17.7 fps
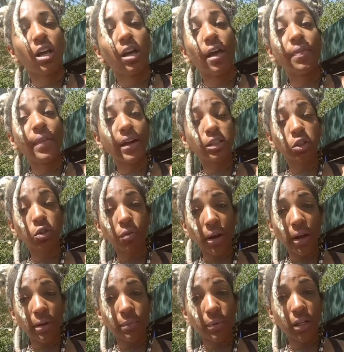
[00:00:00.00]
and that's
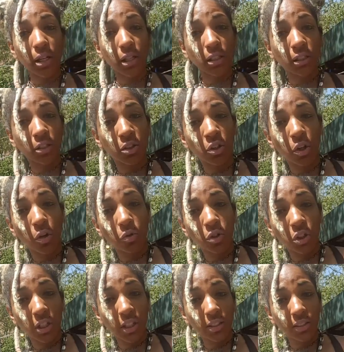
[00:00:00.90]
great because
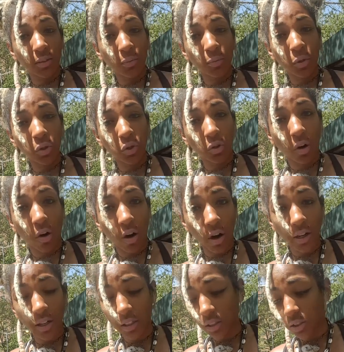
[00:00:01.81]
she is a musical
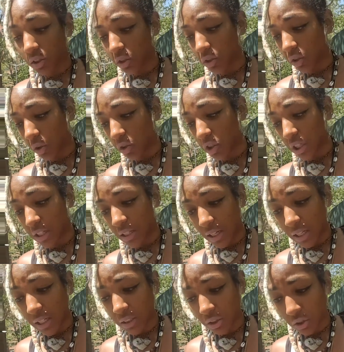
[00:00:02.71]
artist, so she
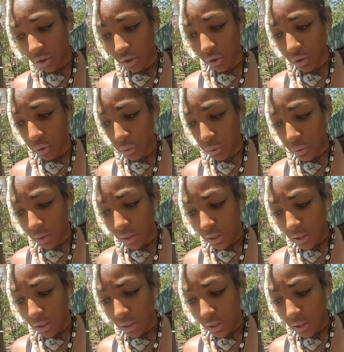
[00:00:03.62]
needs to